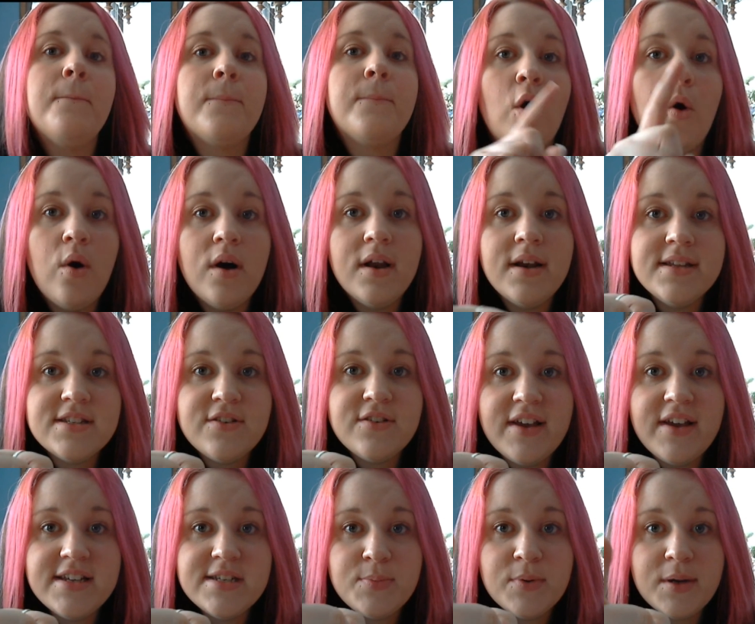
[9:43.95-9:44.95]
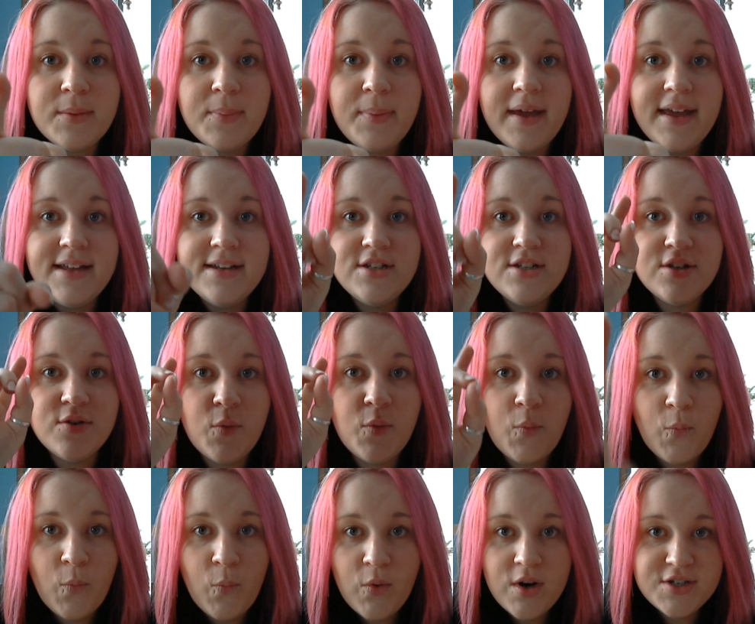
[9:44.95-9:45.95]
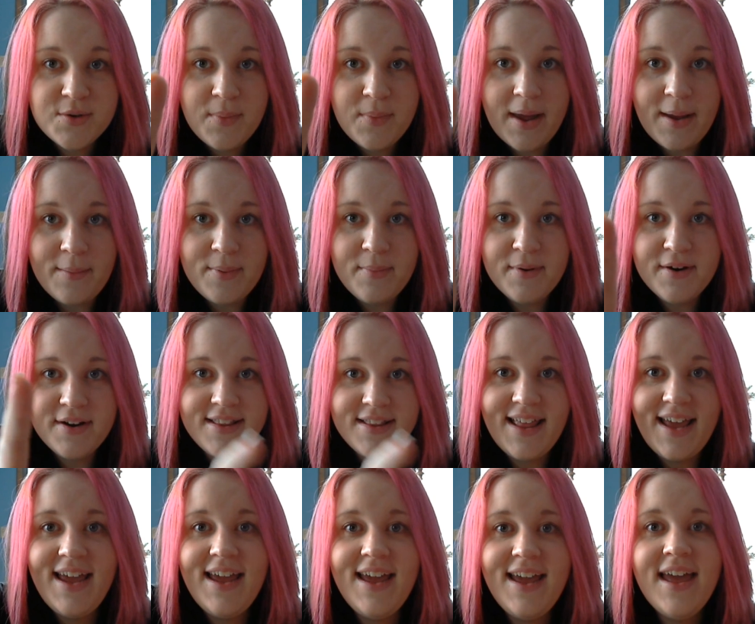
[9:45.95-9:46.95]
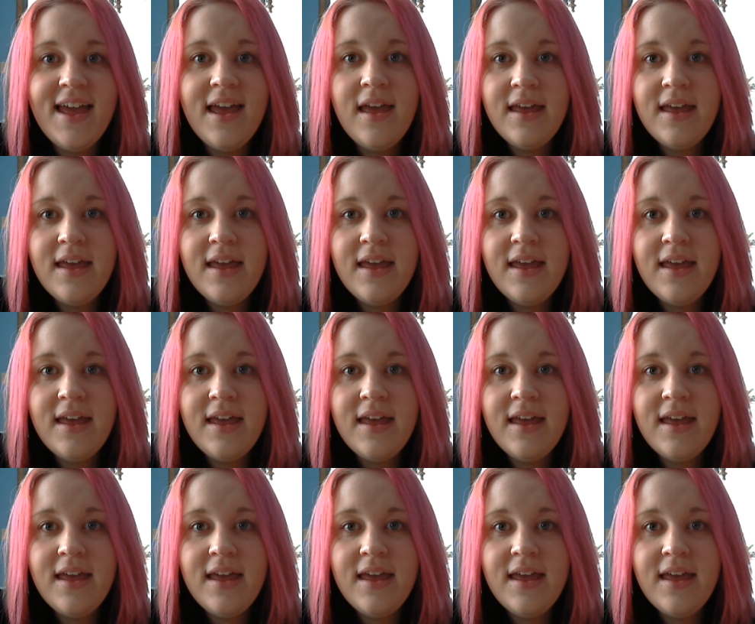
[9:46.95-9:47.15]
go on his Facebook page, wish him happy birthday,